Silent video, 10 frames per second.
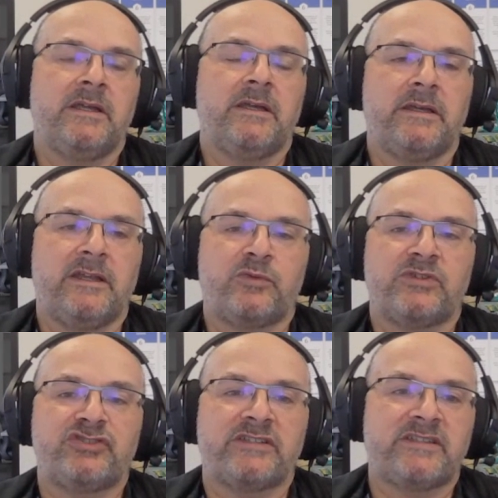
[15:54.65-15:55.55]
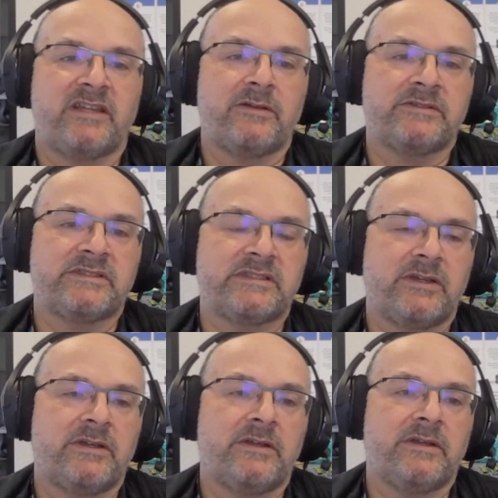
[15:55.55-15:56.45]
It was just announced
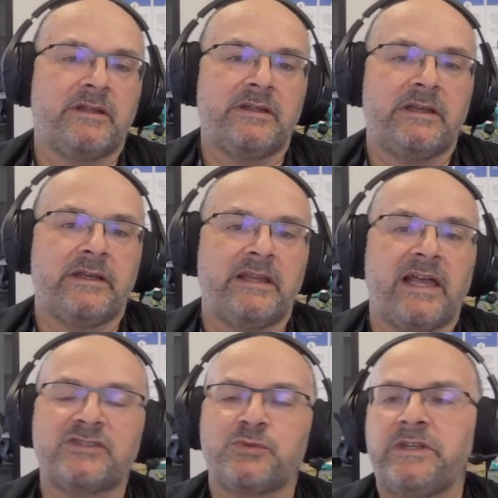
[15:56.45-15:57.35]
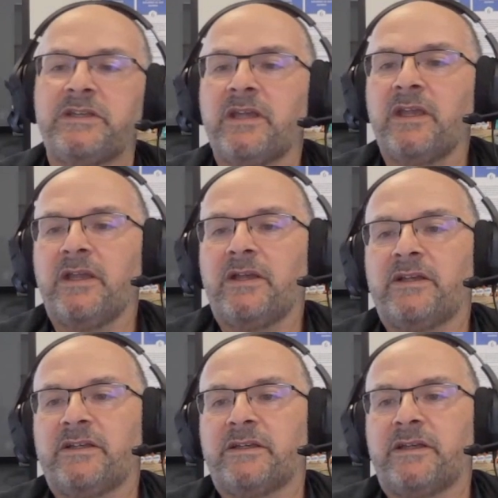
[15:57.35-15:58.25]
last week.
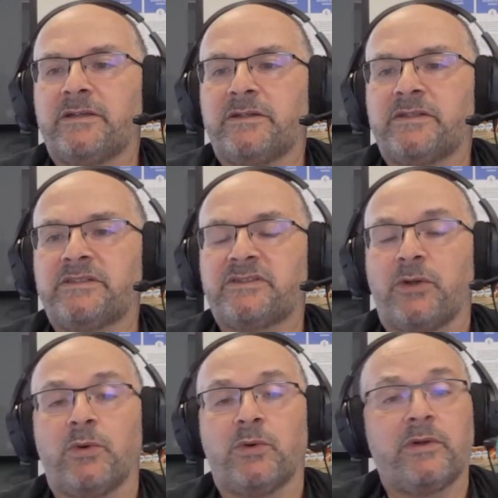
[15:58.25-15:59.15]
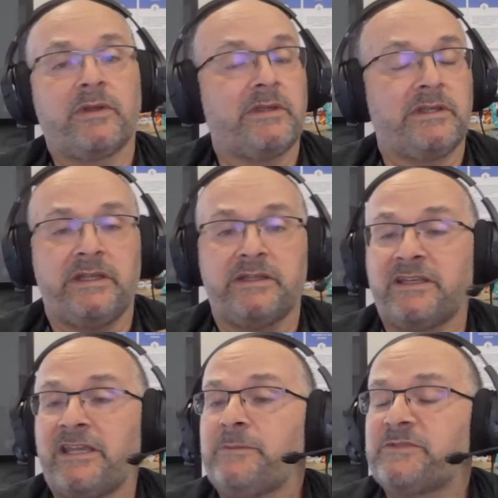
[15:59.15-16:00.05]
So it
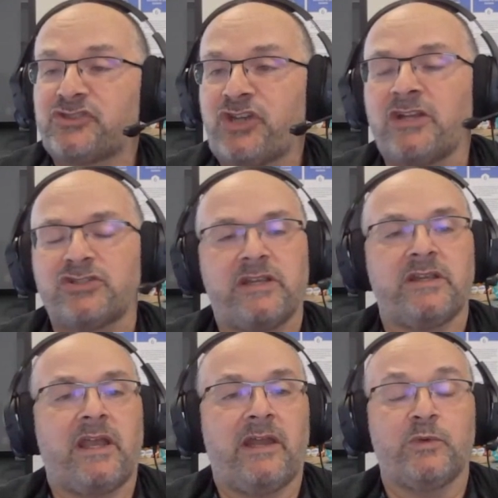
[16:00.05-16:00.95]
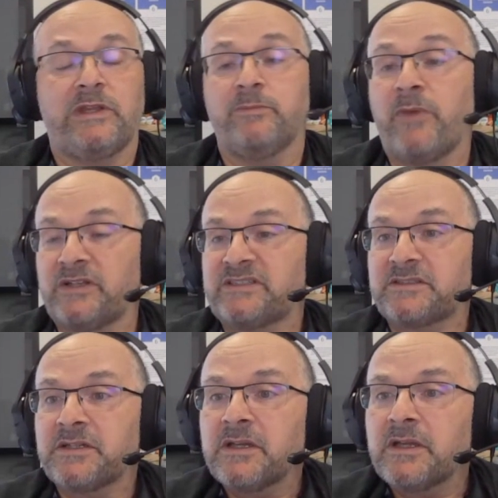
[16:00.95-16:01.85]
keeps changing, and we
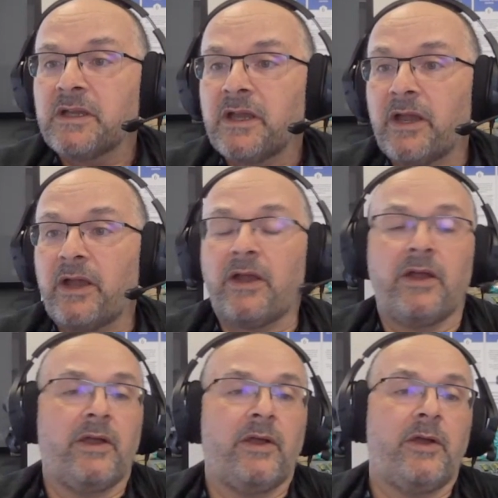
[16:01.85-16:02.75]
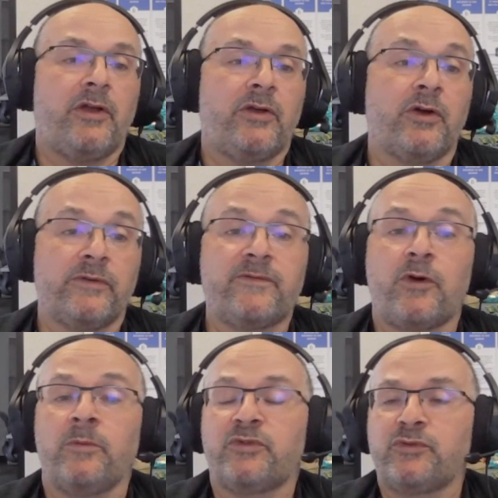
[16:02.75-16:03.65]
must
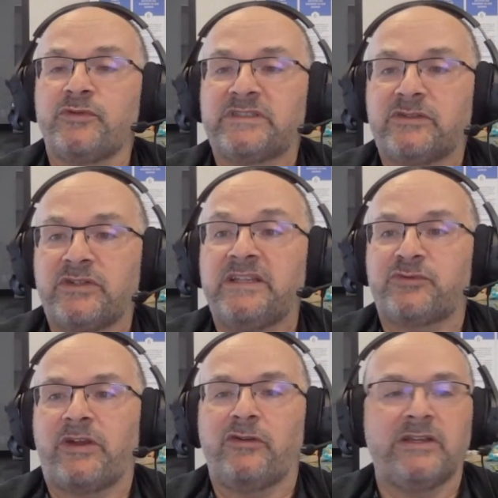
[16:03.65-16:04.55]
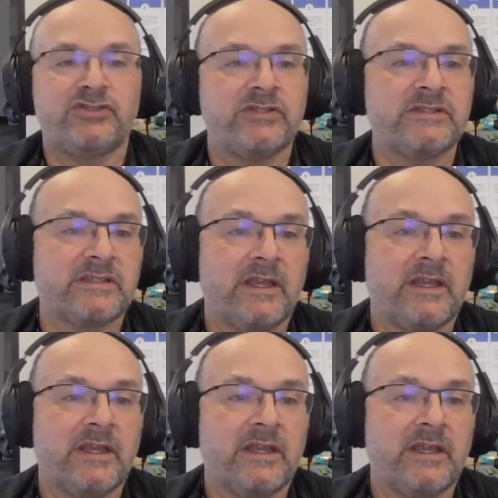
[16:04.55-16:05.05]
conform to these regulations.